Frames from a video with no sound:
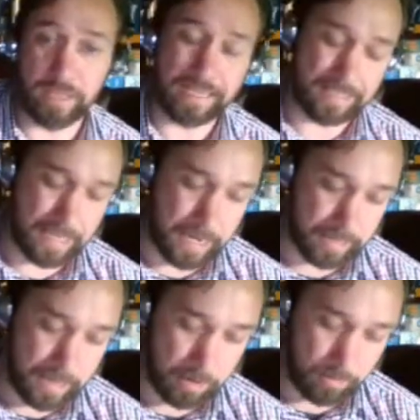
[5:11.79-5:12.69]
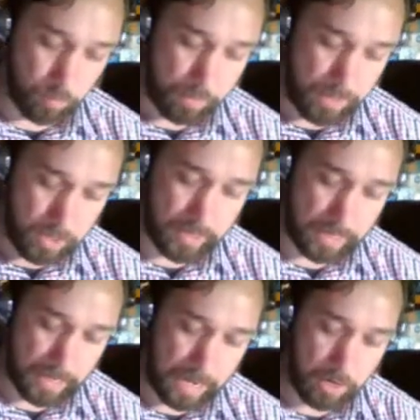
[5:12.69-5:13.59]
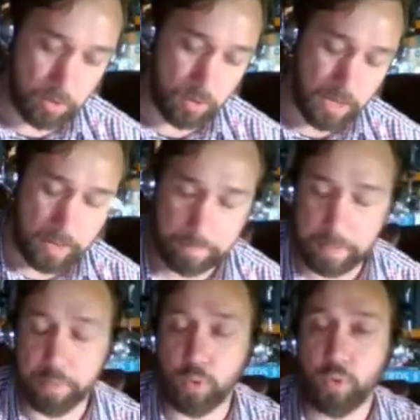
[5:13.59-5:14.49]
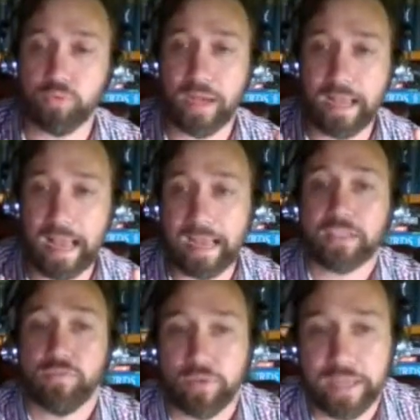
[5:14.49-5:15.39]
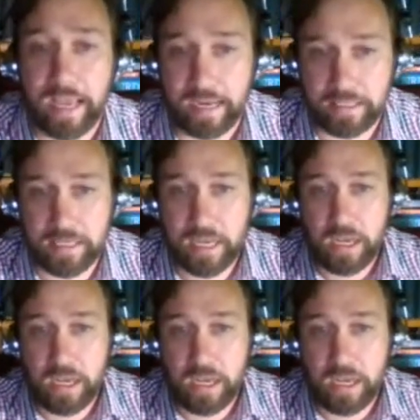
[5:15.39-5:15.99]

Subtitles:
that's saying that when we look at how people act and react,